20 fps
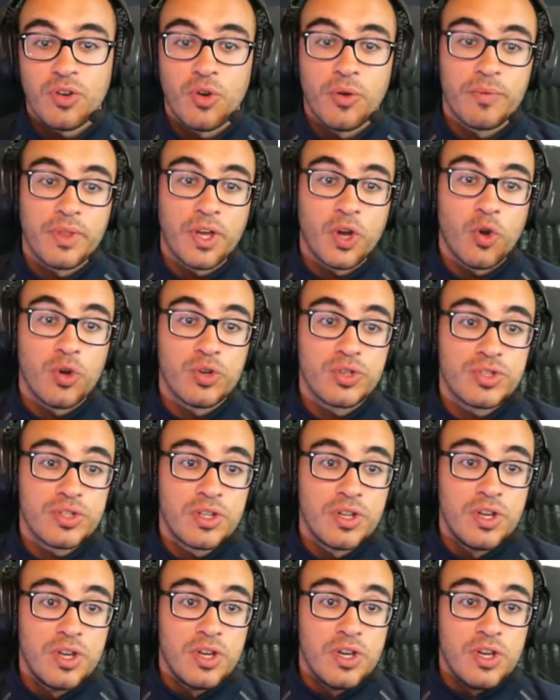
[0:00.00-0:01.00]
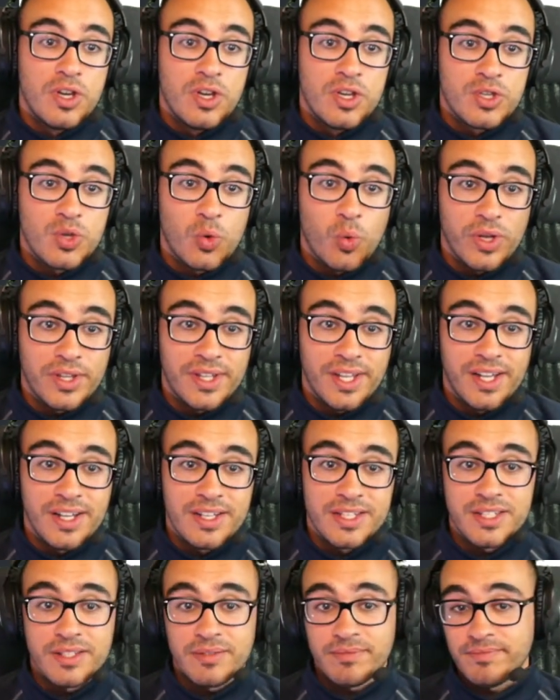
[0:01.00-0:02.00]
the host. So what
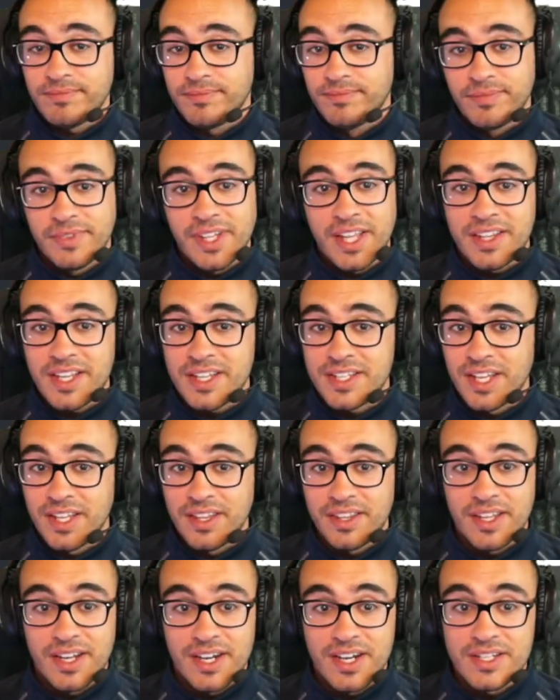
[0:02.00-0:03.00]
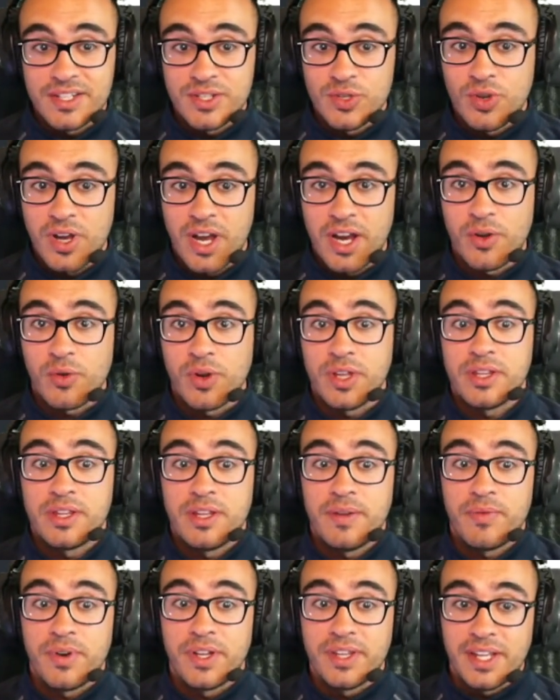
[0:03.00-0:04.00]
else? Data centers, you can create
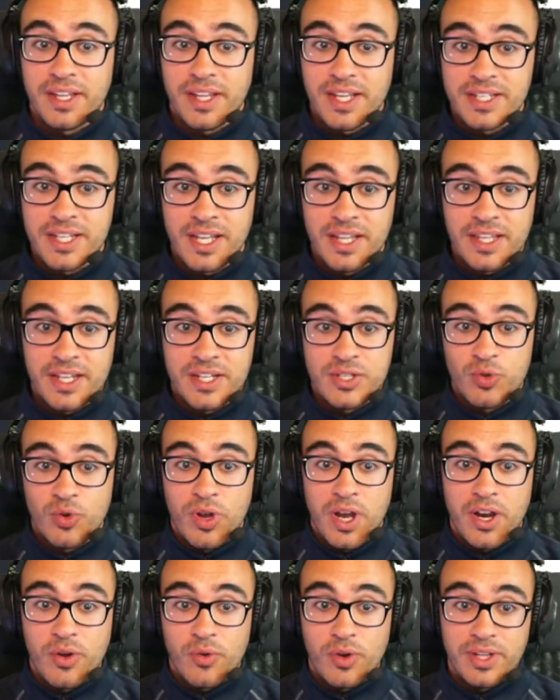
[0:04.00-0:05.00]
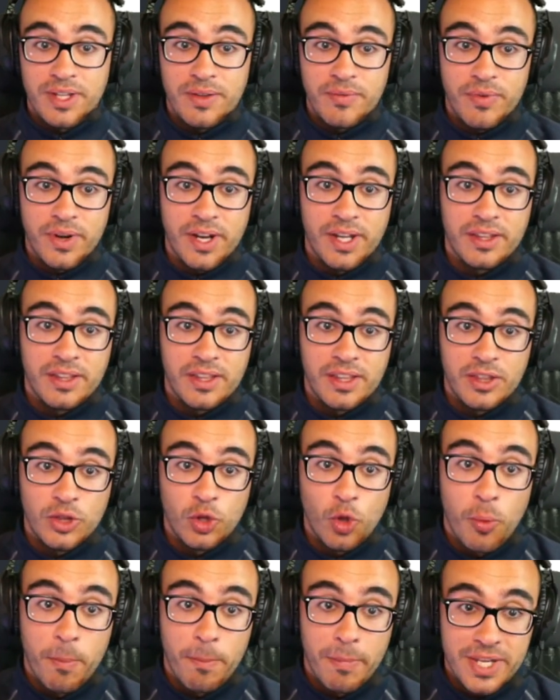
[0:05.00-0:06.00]
different data centers, you can create different
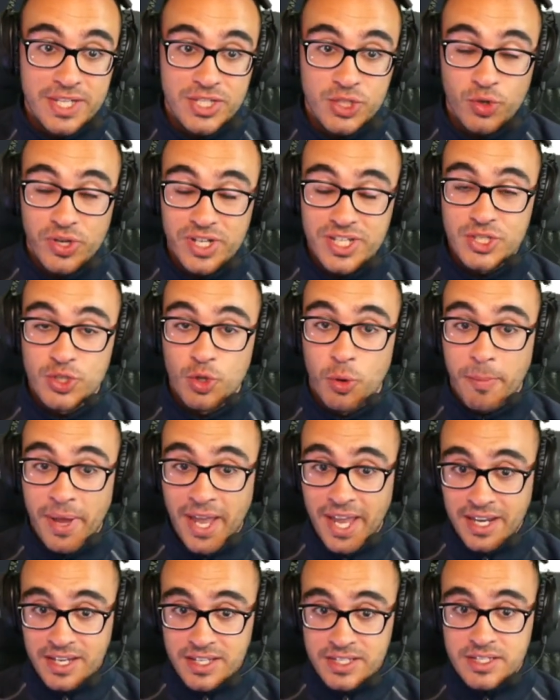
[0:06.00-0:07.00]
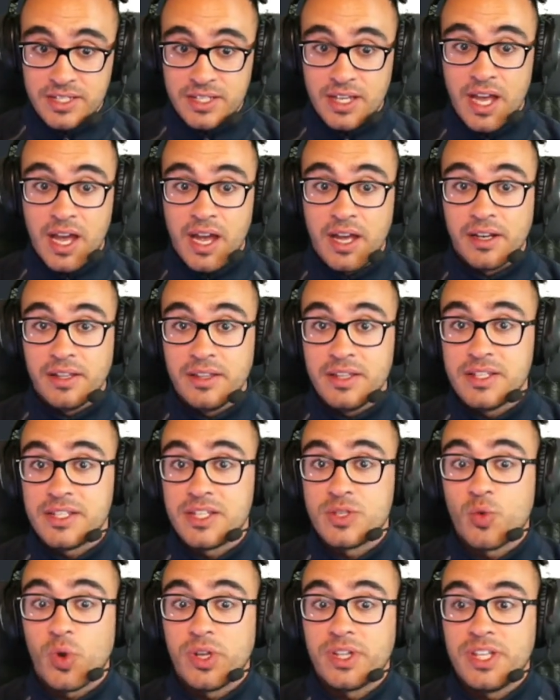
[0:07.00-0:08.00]
storage domains, and this
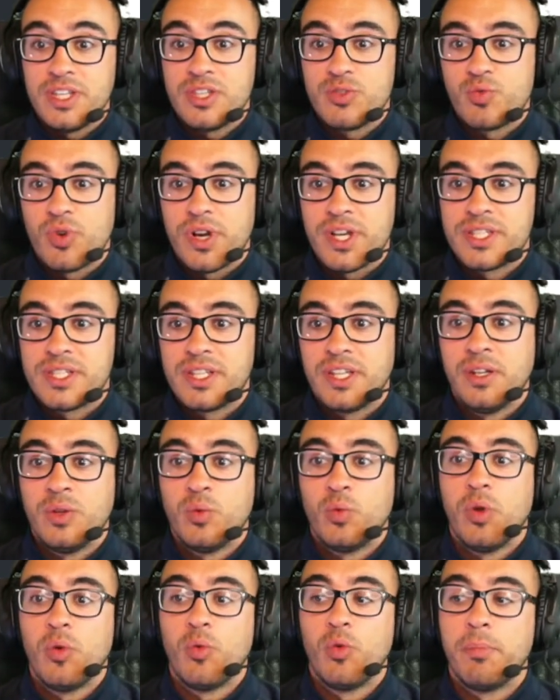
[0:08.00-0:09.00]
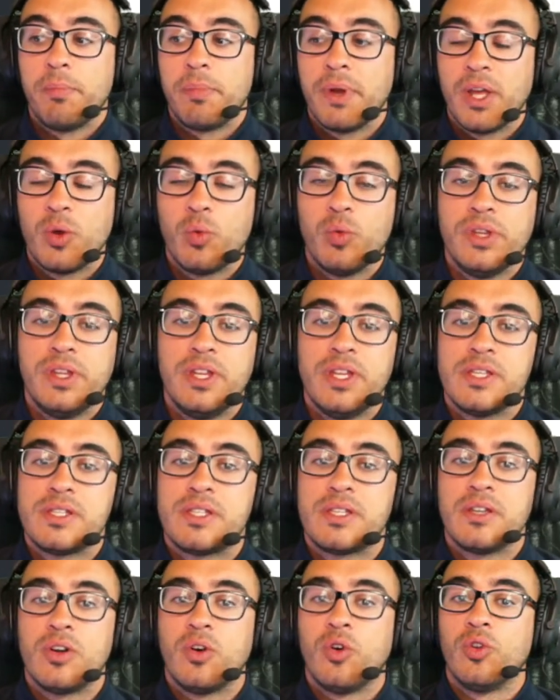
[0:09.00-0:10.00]
is quite interesting. We will play with
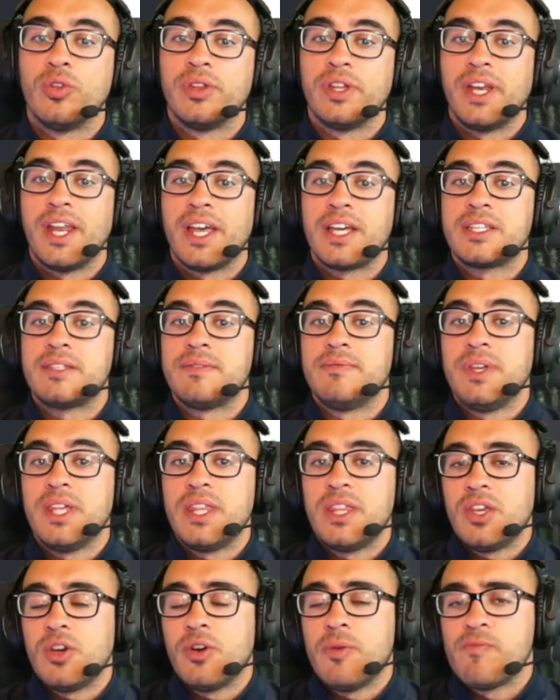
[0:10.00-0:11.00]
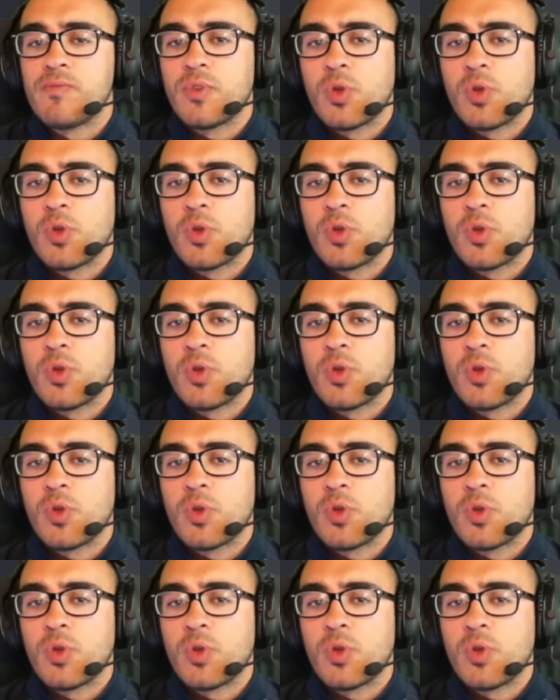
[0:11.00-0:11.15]
this on the next video